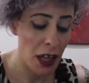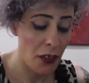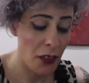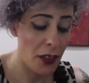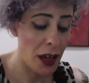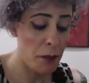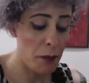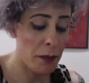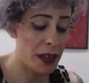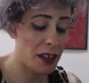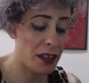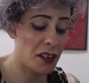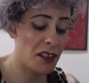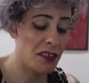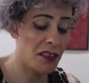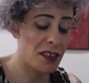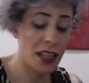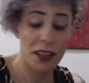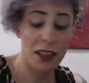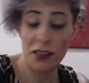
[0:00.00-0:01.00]
that
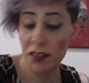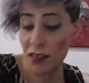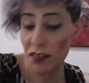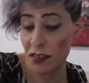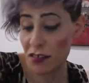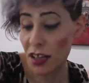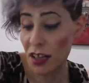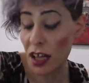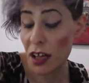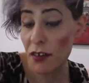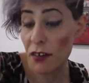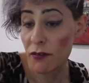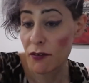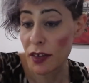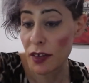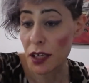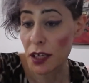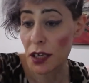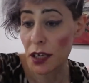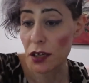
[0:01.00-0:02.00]
makes sense for
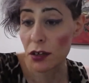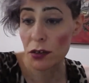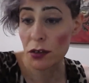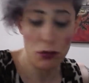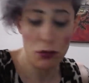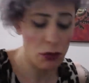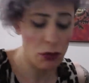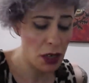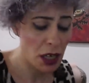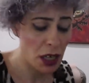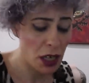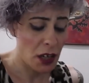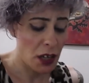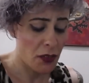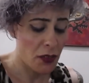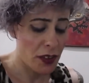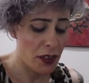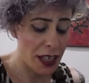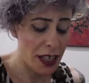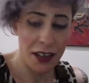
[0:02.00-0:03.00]
you.
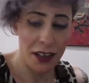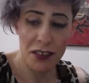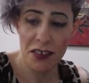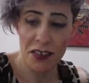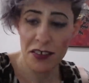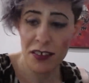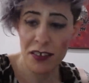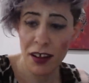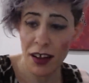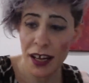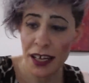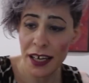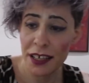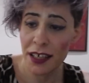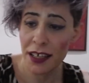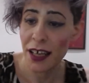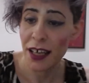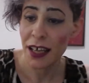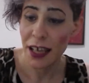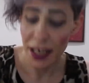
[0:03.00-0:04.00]
The next
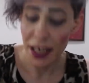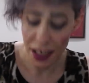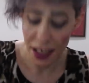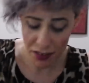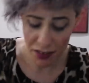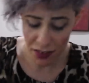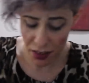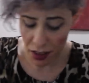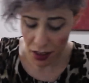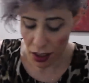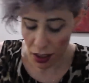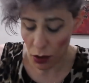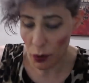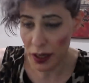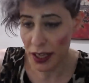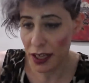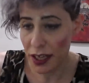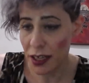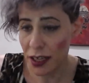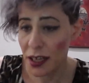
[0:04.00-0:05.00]
sign is
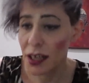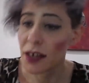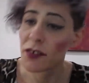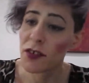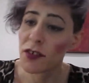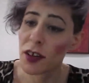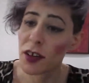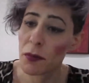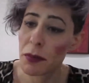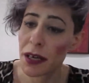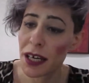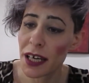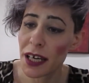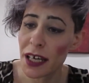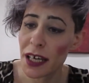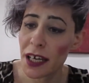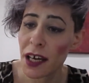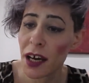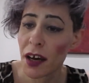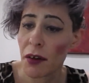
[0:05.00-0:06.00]
going to
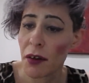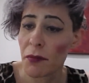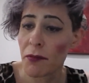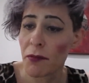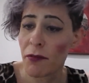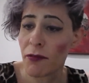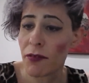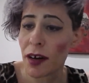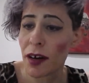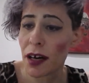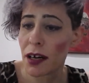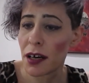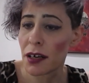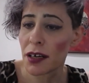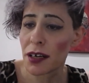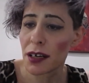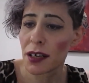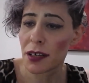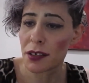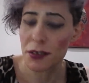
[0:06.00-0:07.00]
be
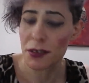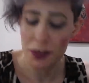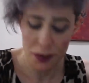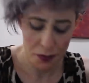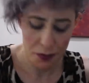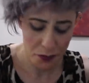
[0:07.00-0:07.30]
Virgo.